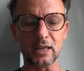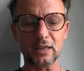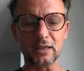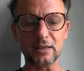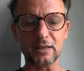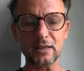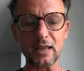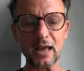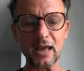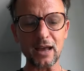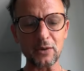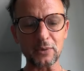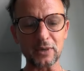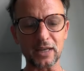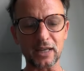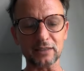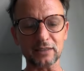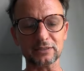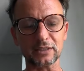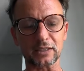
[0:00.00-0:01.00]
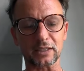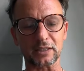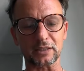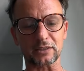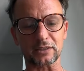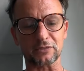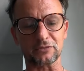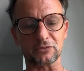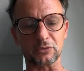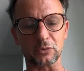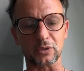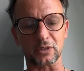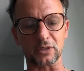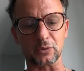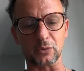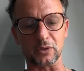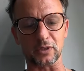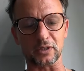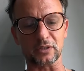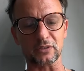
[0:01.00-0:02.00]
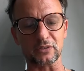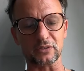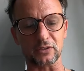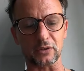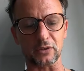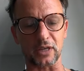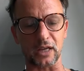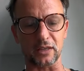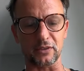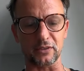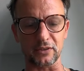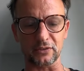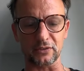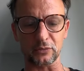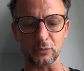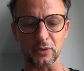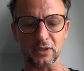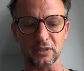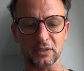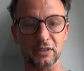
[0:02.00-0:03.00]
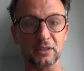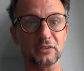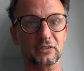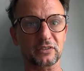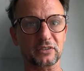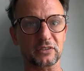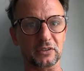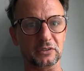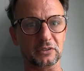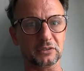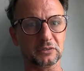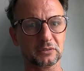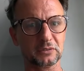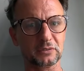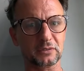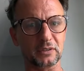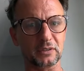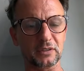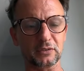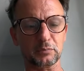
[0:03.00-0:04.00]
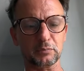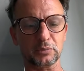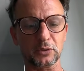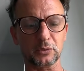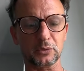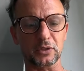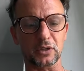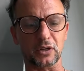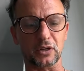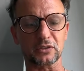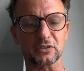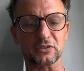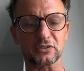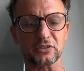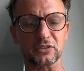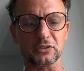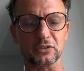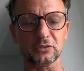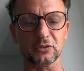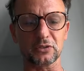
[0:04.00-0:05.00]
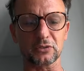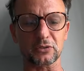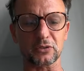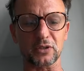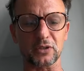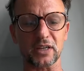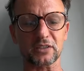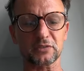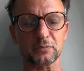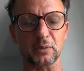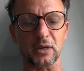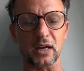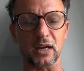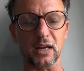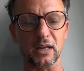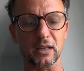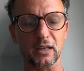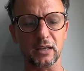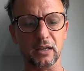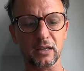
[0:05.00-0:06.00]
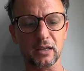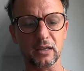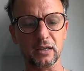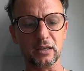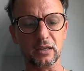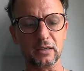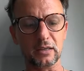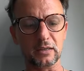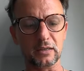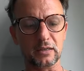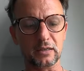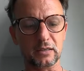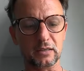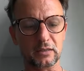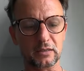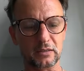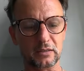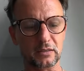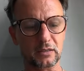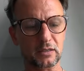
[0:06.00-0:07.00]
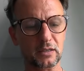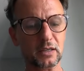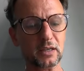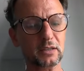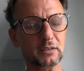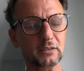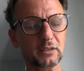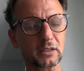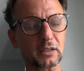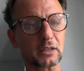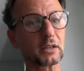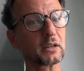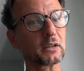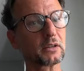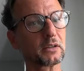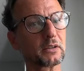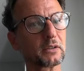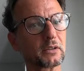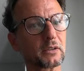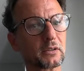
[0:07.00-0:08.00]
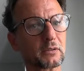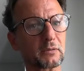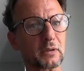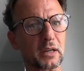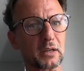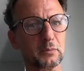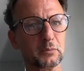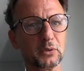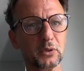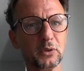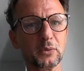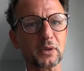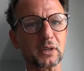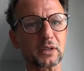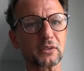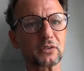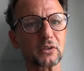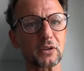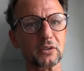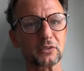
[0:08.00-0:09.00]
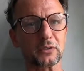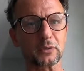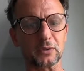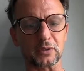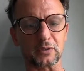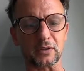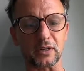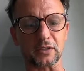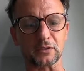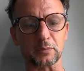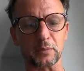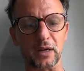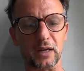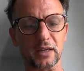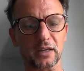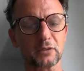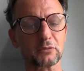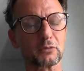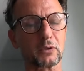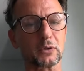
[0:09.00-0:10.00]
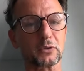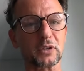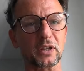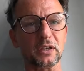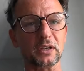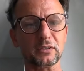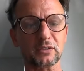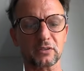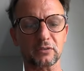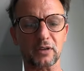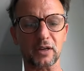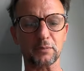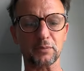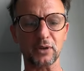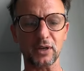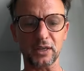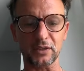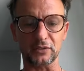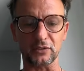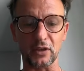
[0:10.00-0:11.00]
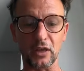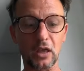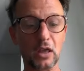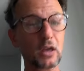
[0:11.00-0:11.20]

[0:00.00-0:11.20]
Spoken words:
Now when I look at the four corners, okay, this one is still, this blue and orange is still in their correct spot. Hey, look, the red and blue one is also in the correct spot. It rotated to the right place.